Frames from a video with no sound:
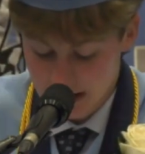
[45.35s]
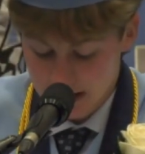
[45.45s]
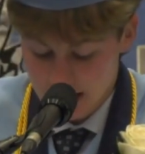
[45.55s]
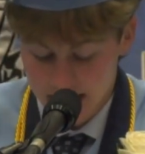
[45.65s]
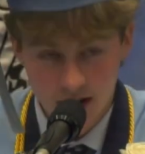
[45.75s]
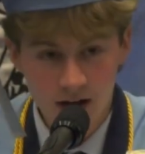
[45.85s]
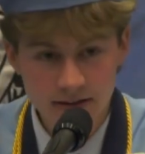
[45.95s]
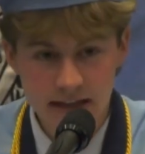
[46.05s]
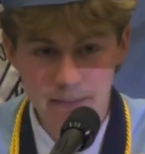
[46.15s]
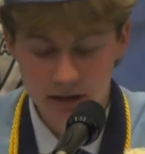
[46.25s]
A long
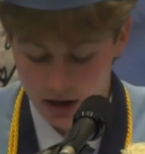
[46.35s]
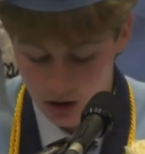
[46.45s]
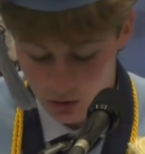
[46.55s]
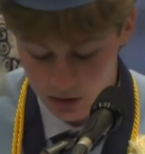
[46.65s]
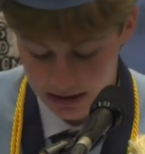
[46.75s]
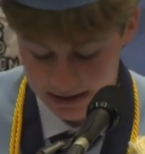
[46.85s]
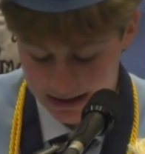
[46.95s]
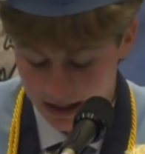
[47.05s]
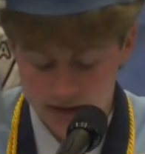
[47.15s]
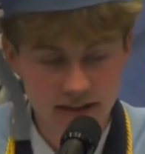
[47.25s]
time ago, in a
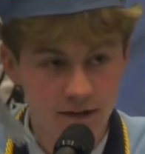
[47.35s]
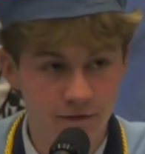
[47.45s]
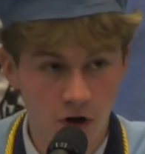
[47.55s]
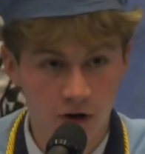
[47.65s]
galaxy far,